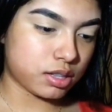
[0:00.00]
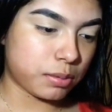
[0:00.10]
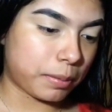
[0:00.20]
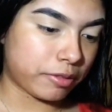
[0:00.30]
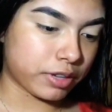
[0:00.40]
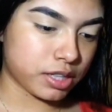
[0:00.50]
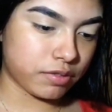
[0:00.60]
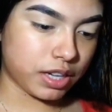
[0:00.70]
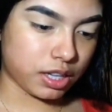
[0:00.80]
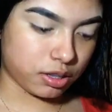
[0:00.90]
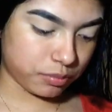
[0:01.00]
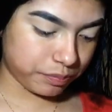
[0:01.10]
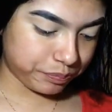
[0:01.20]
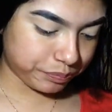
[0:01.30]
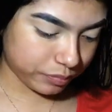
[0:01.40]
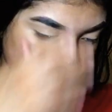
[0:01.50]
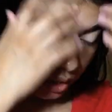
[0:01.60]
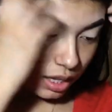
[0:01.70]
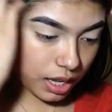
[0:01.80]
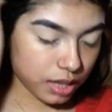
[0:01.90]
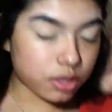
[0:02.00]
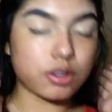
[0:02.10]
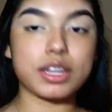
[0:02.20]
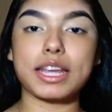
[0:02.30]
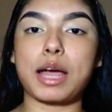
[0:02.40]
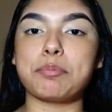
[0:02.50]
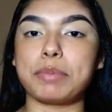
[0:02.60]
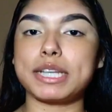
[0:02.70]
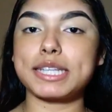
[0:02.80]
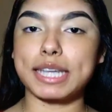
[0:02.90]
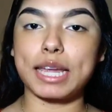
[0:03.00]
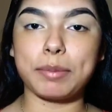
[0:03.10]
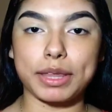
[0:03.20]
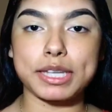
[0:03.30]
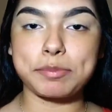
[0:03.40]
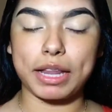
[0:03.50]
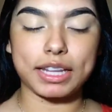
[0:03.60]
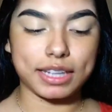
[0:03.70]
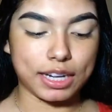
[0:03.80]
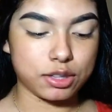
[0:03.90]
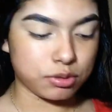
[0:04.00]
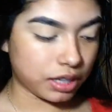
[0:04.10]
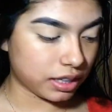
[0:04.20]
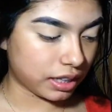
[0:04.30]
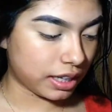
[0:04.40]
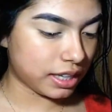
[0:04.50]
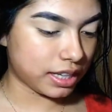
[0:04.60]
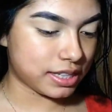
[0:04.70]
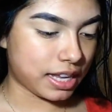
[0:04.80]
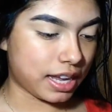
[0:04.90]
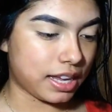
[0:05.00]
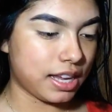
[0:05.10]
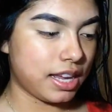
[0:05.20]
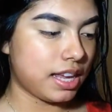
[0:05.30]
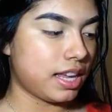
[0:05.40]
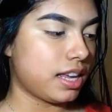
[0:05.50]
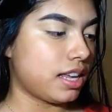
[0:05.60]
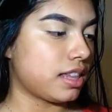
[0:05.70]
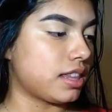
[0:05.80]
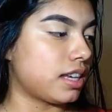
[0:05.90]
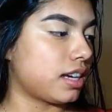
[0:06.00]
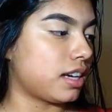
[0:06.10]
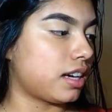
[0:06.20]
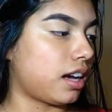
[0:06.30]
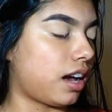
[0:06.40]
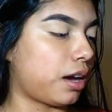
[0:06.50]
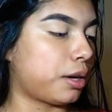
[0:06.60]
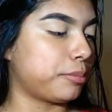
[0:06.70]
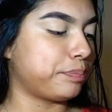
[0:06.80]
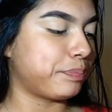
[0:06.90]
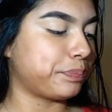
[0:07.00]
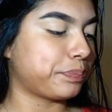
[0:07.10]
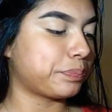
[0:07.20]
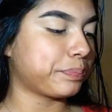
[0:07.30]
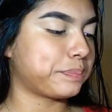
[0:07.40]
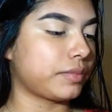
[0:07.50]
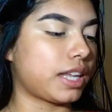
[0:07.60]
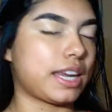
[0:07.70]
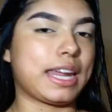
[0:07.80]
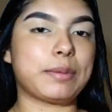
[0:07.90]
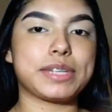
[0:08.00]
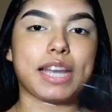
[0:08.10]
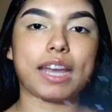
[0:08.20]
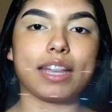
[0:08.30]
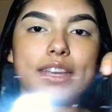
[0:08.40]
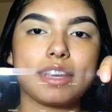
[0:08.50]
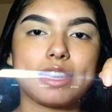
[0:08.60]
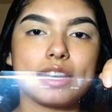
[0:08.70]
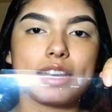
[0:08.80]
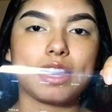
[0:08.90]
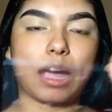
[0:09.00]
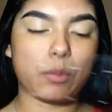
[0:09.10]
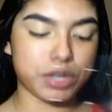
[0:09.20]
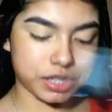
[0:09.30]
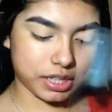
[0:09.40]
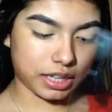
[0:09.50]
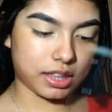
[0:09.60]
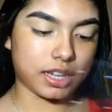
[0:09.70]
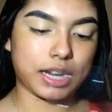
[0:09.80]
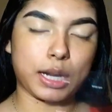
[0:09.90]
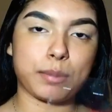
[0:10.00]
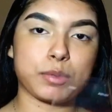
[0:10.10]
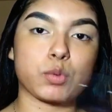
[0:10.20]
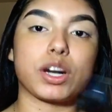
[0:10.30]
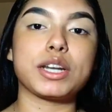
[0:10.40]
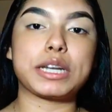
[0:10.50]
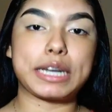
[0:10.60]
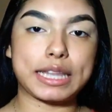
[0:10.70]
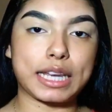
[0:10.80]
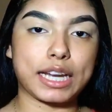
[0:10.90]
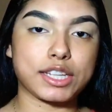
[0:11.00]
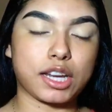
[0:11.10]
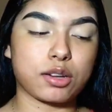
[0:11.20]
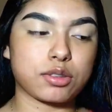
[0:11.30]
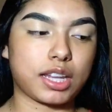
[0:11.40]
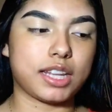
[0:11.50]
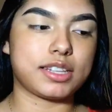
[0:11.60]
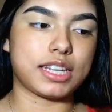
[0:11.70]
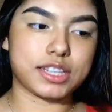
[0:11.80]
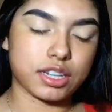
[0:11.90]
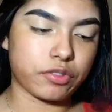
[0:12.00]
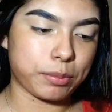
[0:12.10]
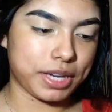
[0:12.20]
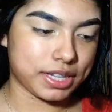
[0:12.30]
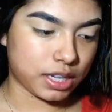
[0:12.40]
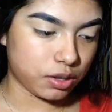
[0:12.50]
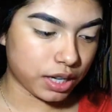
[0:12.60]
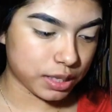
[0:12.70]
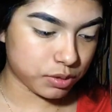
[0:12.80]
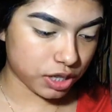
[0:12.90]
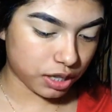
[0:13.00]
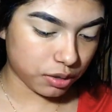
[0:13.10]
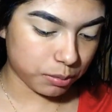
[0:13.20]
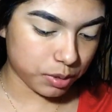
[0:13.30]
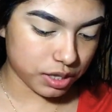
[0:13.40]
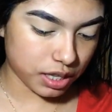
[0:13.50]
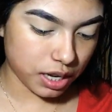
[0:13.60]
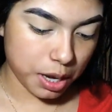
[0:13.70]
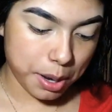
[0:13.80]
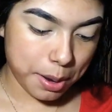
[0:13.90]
This is my first video. The only thing I must say about this palette that I do not like is that the name tag, I wish that the names were underneath the eyeshadow so that it's easier for me to tell you guys what shadow I'm using,